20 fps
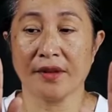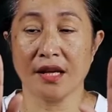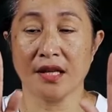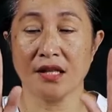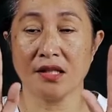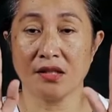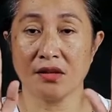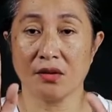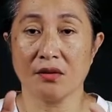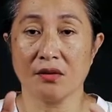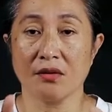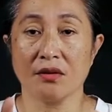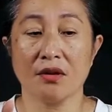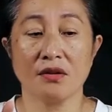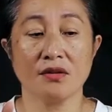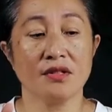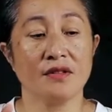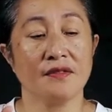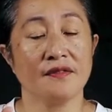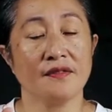So
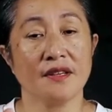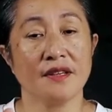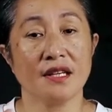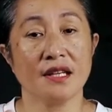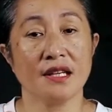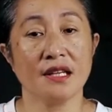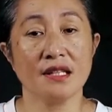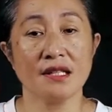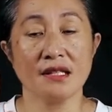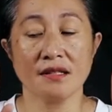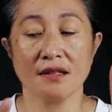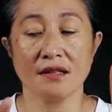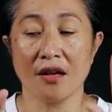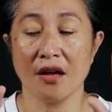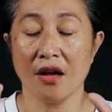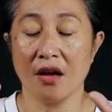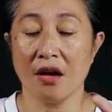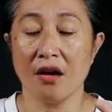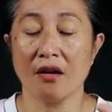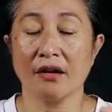close your fingers.
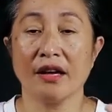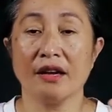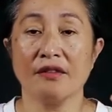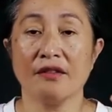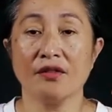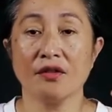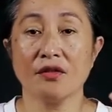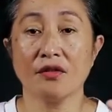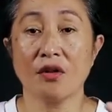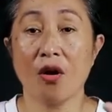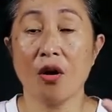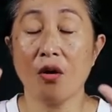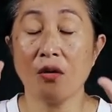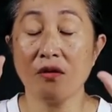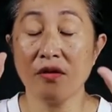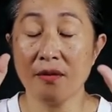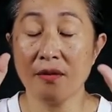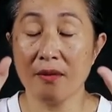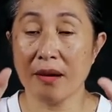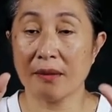Okay, if you could hold
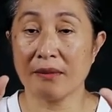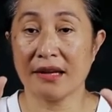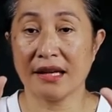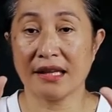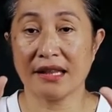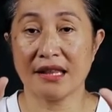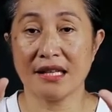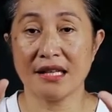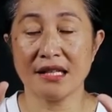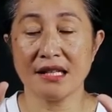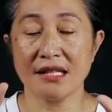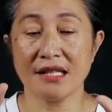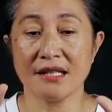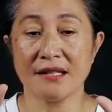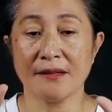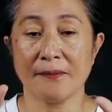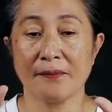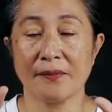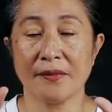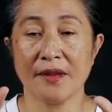them up like this,
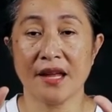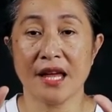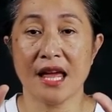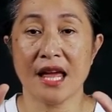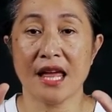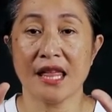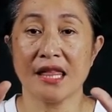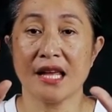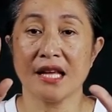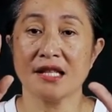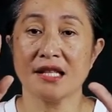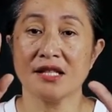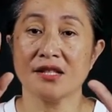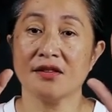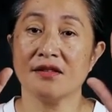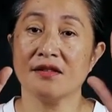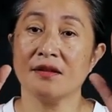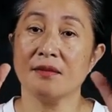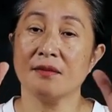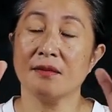and then
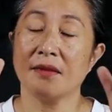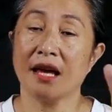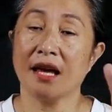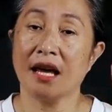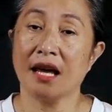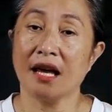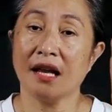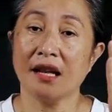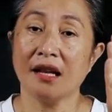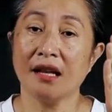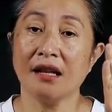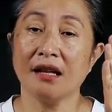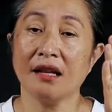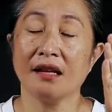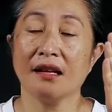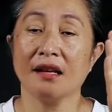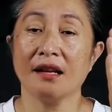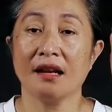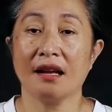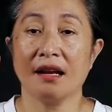turn them in
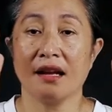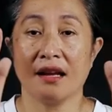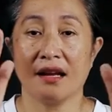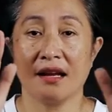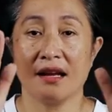and